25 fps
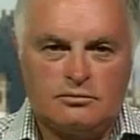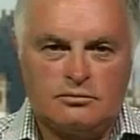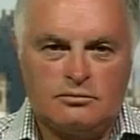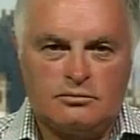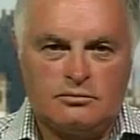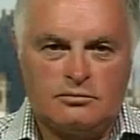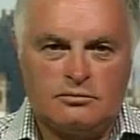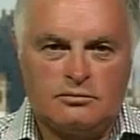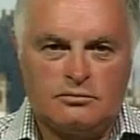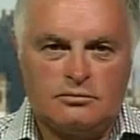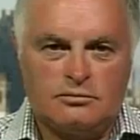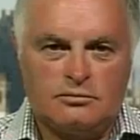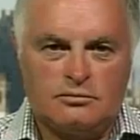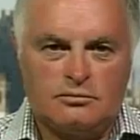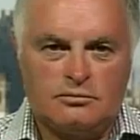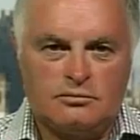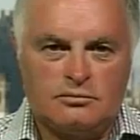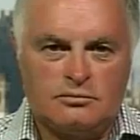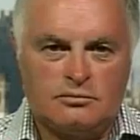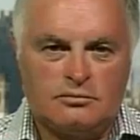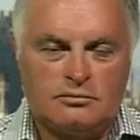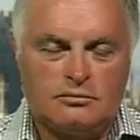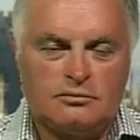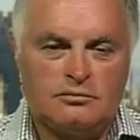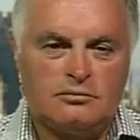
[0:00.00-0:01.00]
by
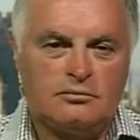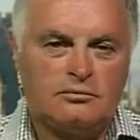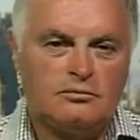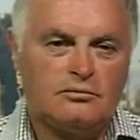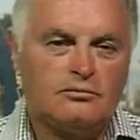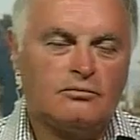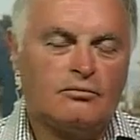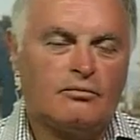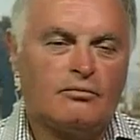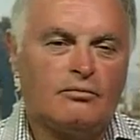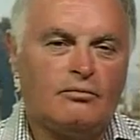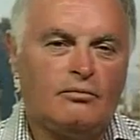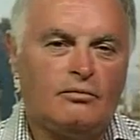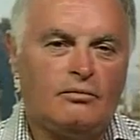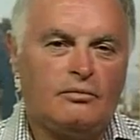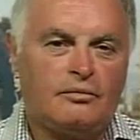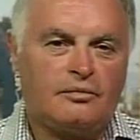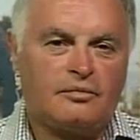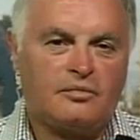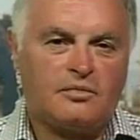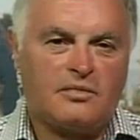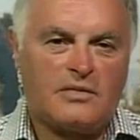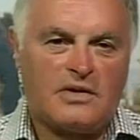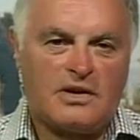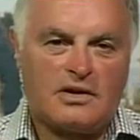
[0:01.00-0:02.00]
Susan Boyle's brother,
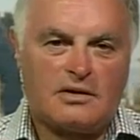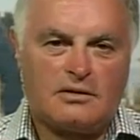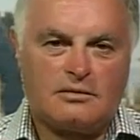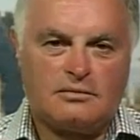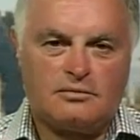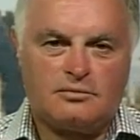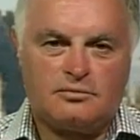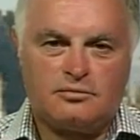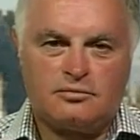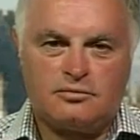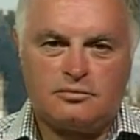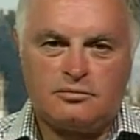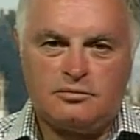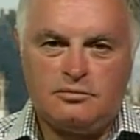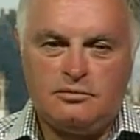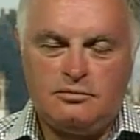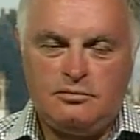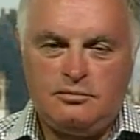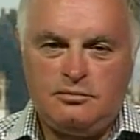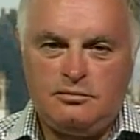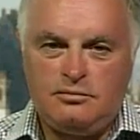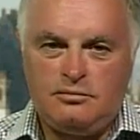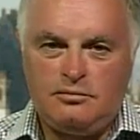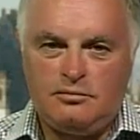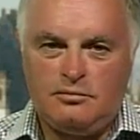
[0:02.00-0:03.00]
Jerry, and with us here
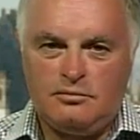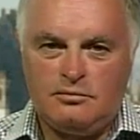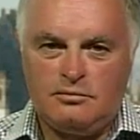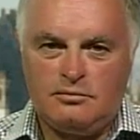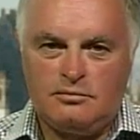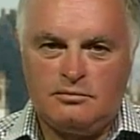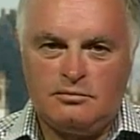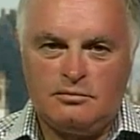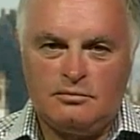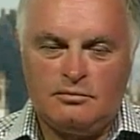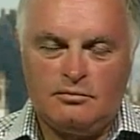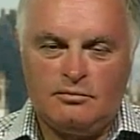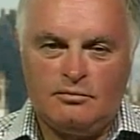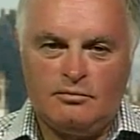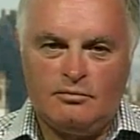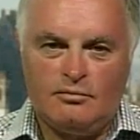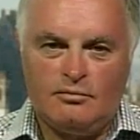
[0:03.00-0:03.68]
in the studio,